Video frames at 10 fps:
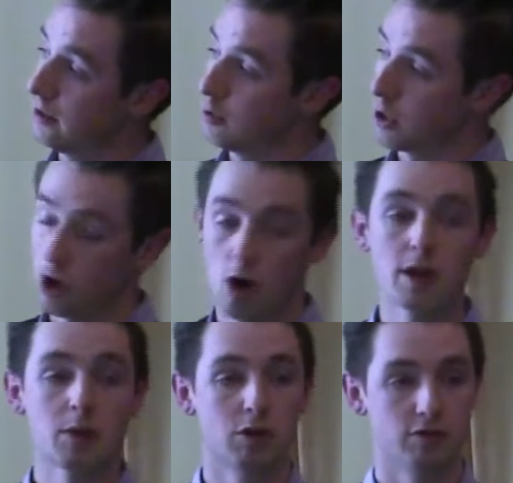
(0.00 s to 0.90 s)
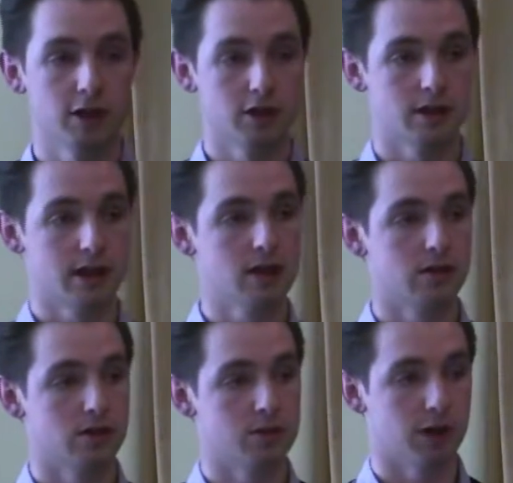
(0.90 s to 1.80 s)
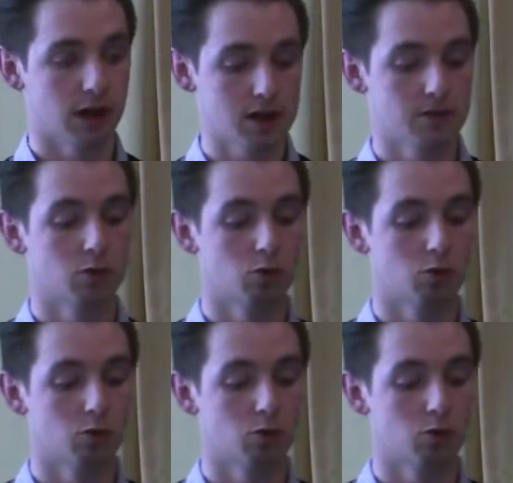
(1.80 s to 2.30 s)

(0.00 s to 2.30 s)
becoming provincial centres because of